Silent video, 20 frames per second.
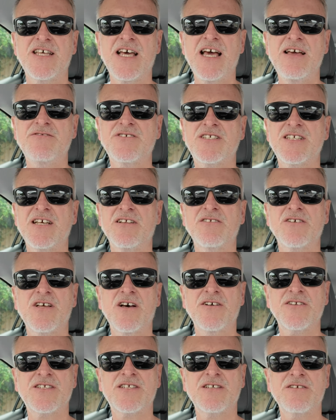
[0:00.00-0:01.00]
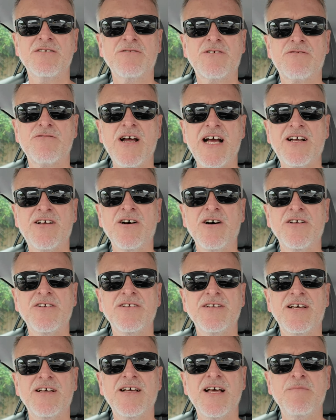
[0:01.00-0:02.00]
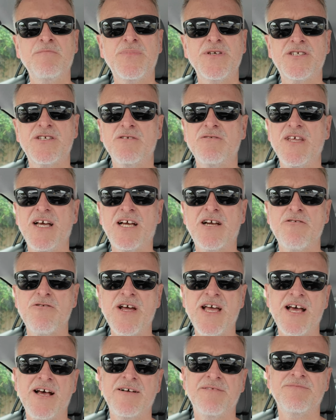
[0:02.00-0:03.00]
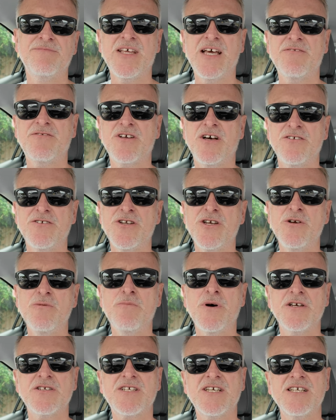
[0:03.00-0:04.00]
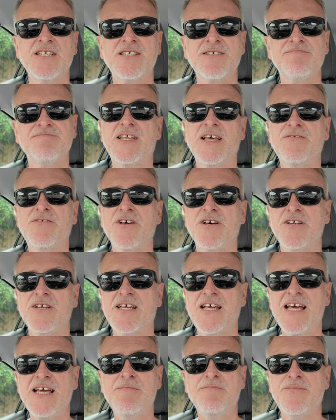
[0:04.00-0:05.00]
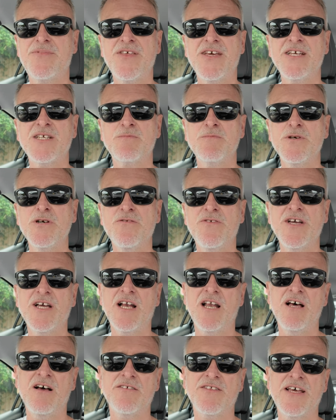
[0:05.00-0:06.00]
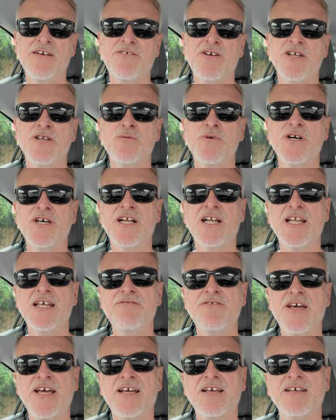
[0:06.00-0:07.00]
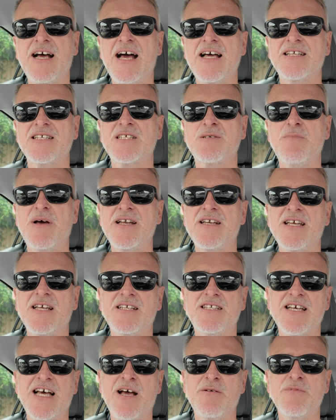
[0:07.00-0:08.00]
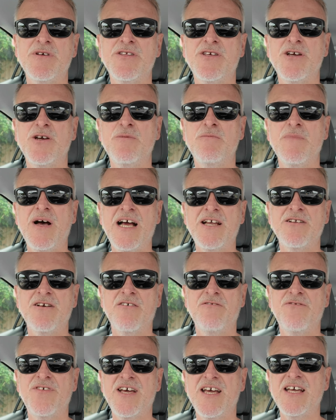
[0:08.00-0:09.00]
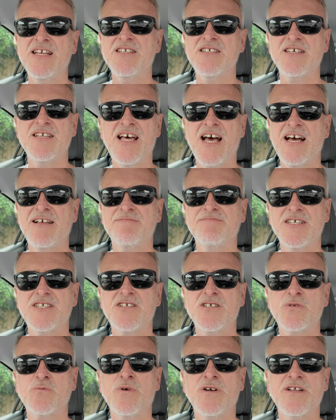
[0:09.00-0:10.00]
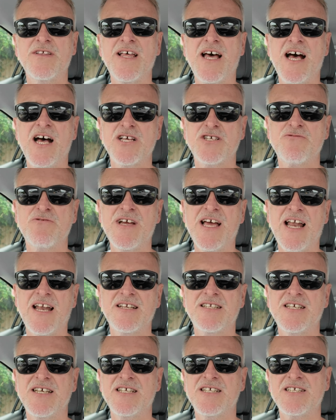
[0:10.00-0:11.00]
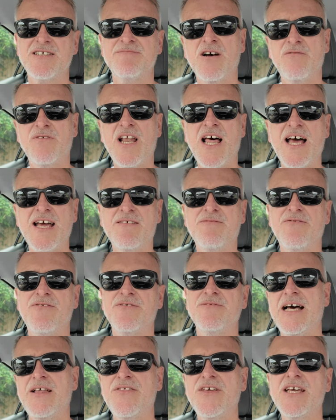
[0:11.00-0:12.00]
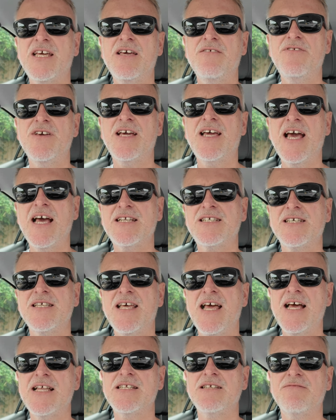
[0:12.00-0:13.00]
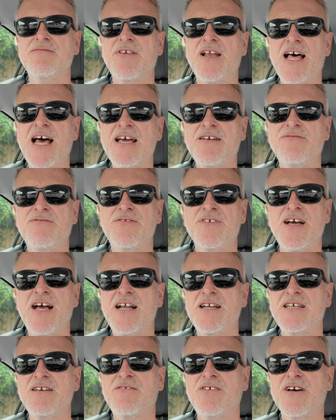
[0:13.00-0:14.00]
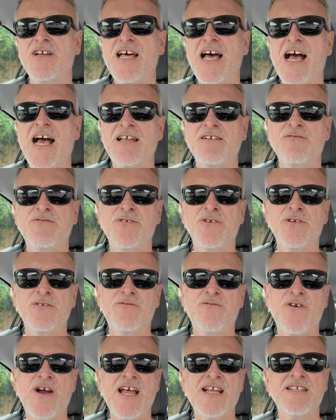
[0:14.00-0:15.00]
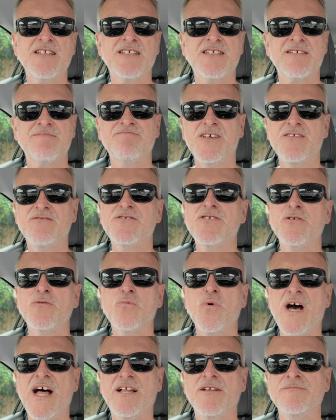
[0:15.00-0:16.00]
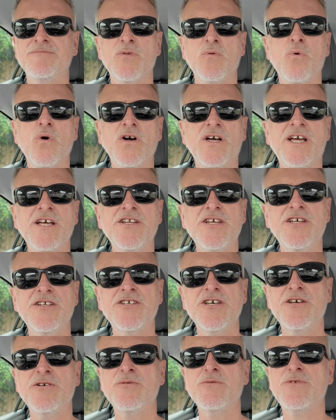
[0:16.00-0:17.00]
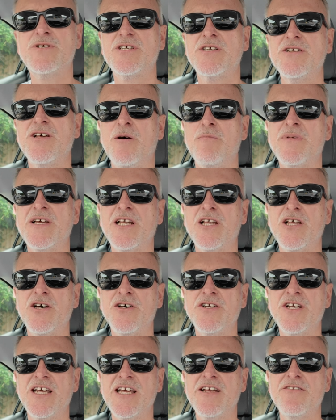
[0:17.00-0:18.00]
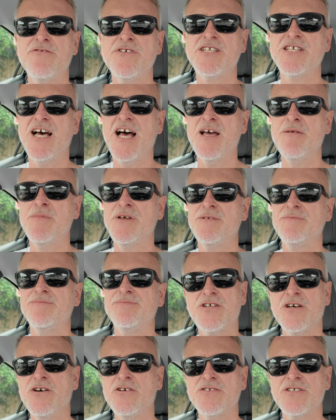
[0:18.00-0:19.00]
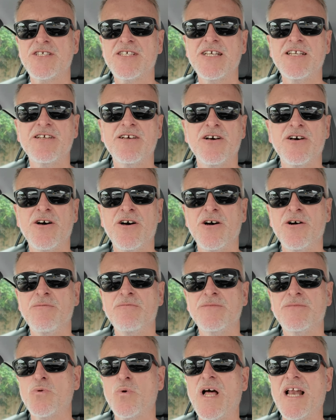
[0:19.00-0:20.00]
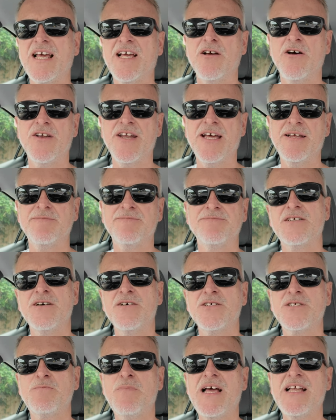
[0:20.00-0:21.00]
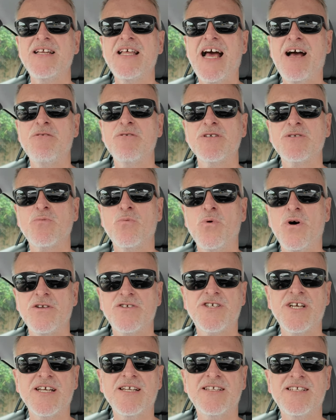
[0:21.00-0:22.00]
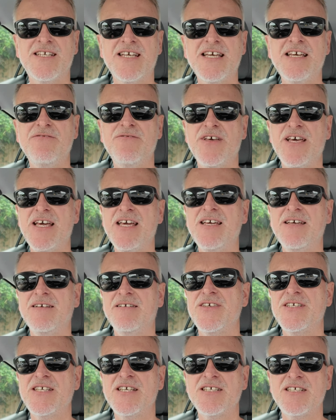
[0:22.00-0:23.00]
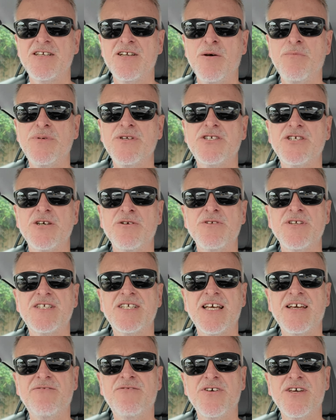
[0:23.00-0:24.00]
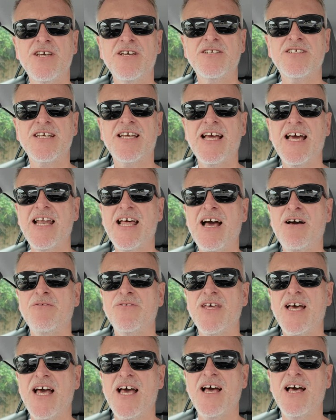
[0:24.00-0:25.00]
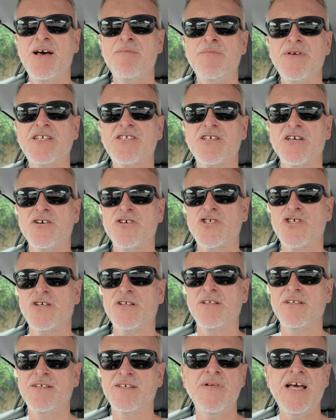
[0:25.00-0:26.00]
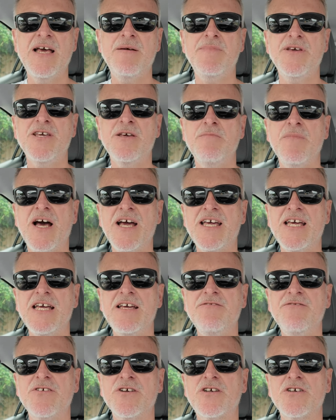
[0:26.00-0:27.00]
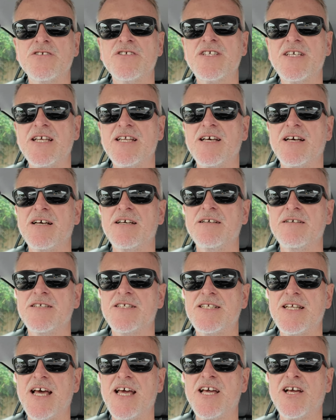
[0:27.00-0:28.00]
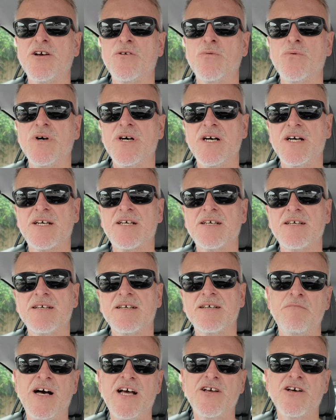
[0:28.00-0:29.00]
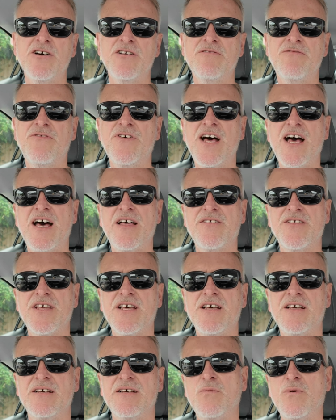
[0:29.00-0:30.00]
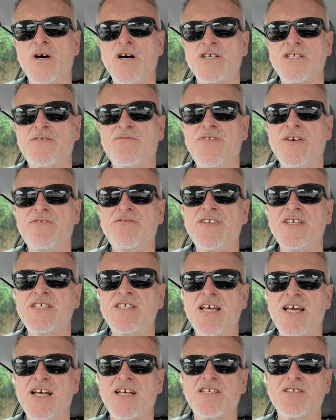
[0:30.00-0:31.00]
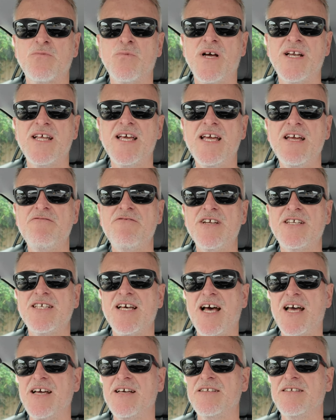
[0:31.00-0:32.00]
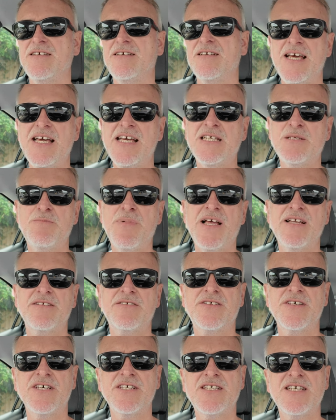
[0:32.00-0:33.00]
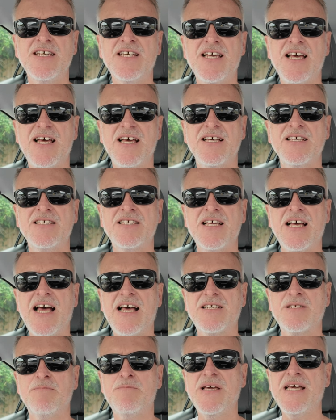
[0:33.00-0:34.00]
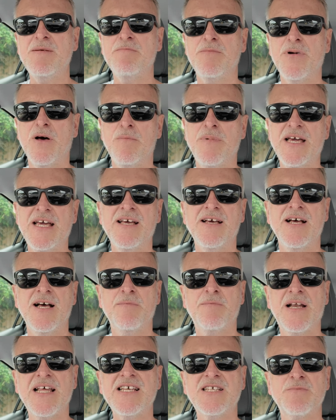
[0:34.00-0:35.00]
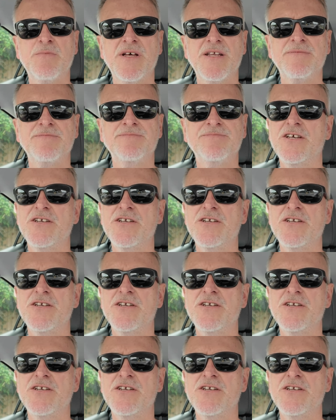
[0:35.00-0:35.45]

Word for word: They've still got to crack on and pursue their career. They've got new bosses. They've got to keep things moving along. They've got to earn a living, and spending time with you might not fit into that. It's just one of the harsh realities of life. I think if you get to the end of life and you've got a handful of friends, you've done well. But what can you do to not be lonely in retirement? Don't sit at home dwelling on it. Don't spend hours watching TV. This is an opportunity for you to get out there and be social. Maybe you might even consider staying at work. My own father was 56 when he retired. He spent 30 years as a beat bobby, a policeman.